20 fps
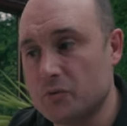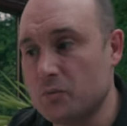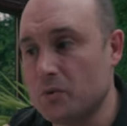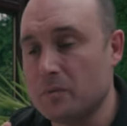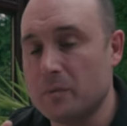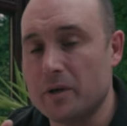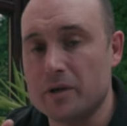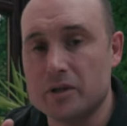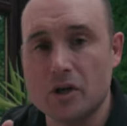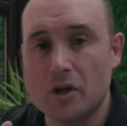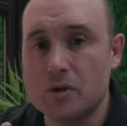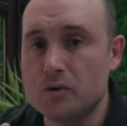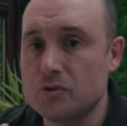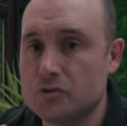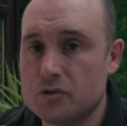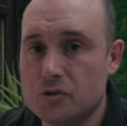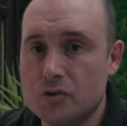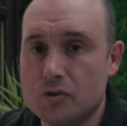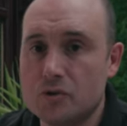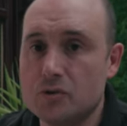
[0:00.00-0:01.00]
It's one of my
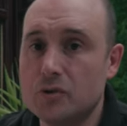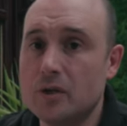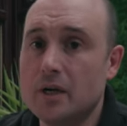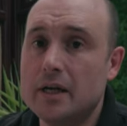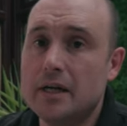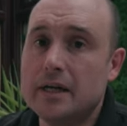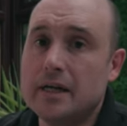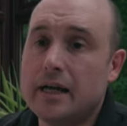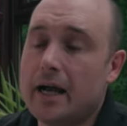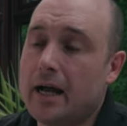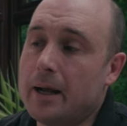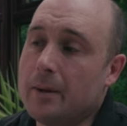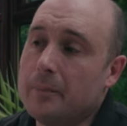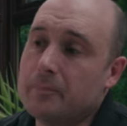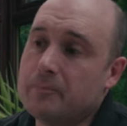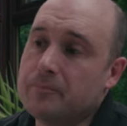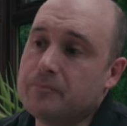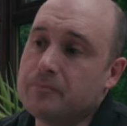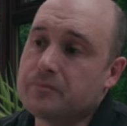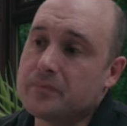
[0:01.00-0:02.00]
go-to
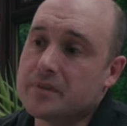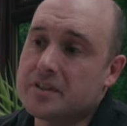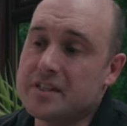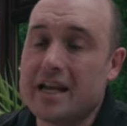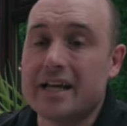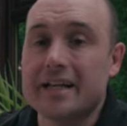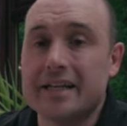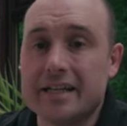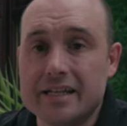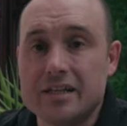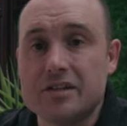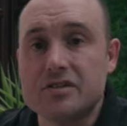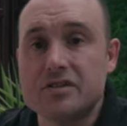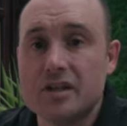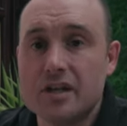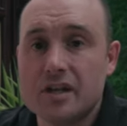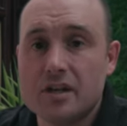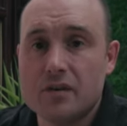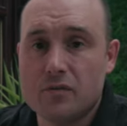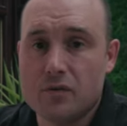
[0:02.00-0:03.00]

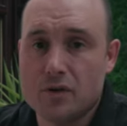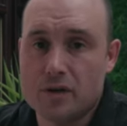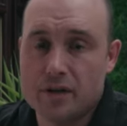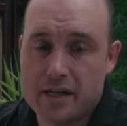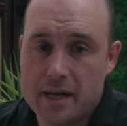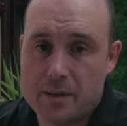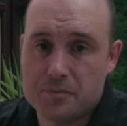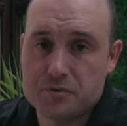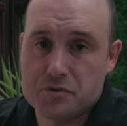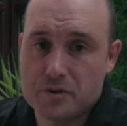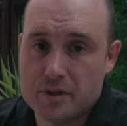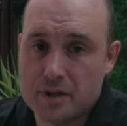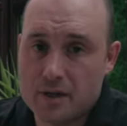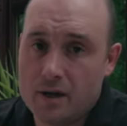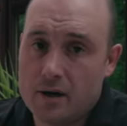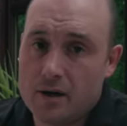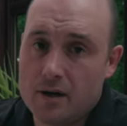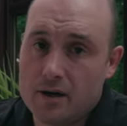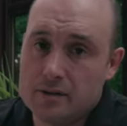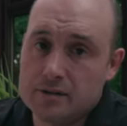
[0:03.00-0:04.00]
techniques for capturing
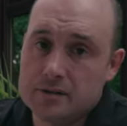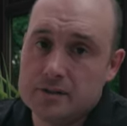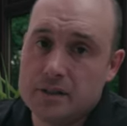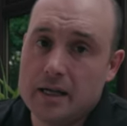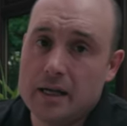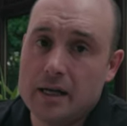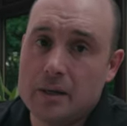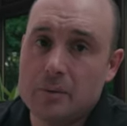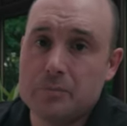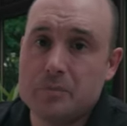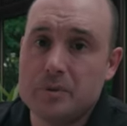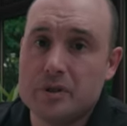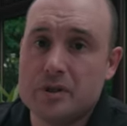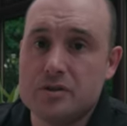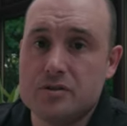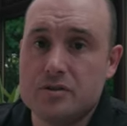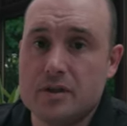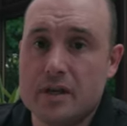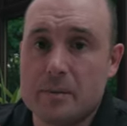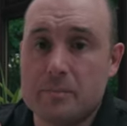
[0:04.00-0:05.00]
cars
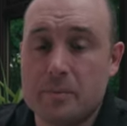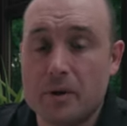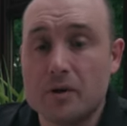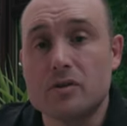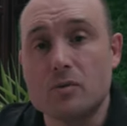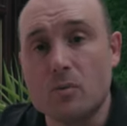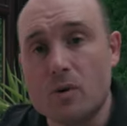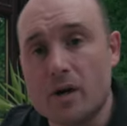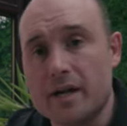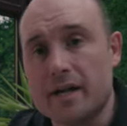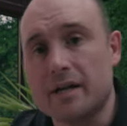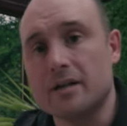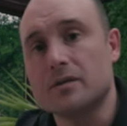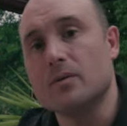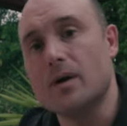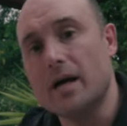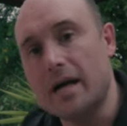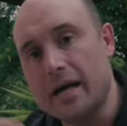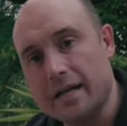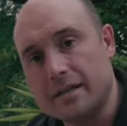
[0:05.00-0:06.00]
because you get both the wide
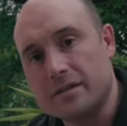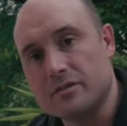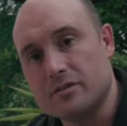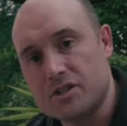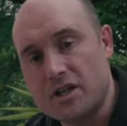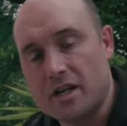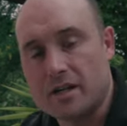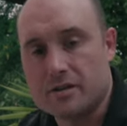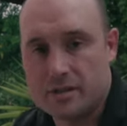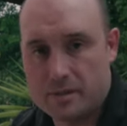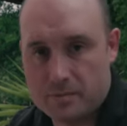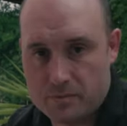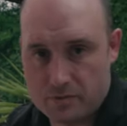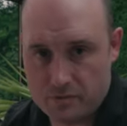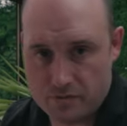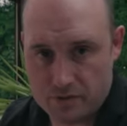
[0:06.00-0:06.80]
angle and the shallow depth